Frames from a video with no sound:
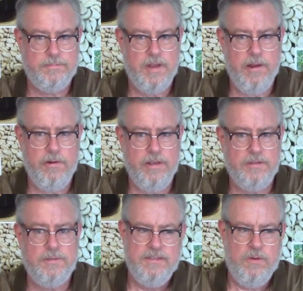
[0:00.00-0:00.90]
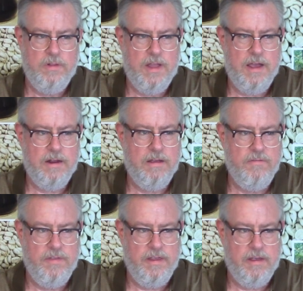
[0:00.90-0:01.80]
areas. So a lot
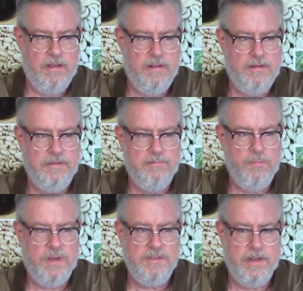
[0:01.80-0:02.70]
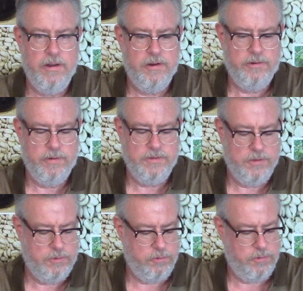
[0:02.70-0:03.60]
of the uh, Robusta
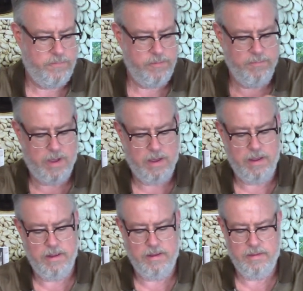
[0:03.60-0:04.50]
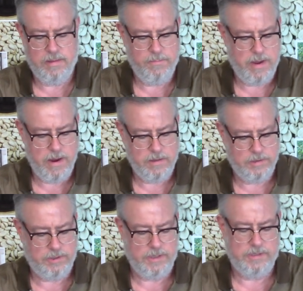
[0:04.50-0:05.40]
characteristics are driven by the
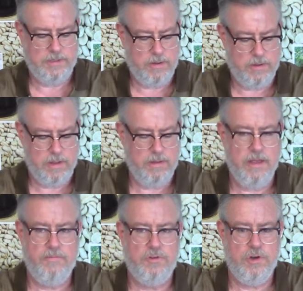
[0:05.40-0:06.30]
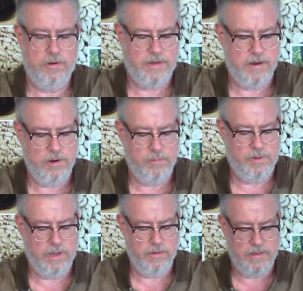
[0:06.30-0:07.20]
biology. So I'll have a chart down here
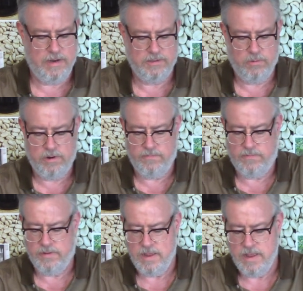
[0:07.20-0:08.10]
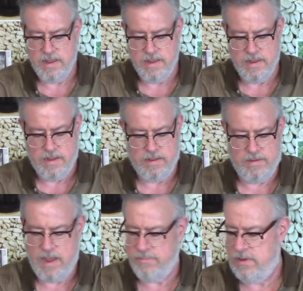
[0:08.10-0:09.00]
below that I sort of
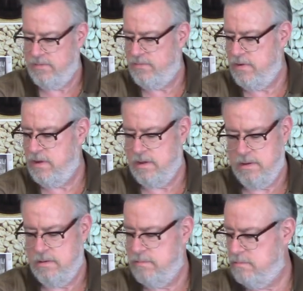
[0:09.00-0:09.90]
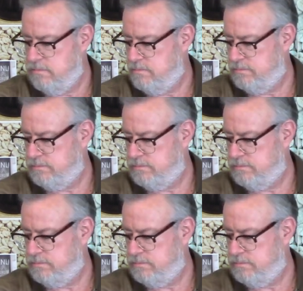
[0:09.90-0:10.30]
adapted from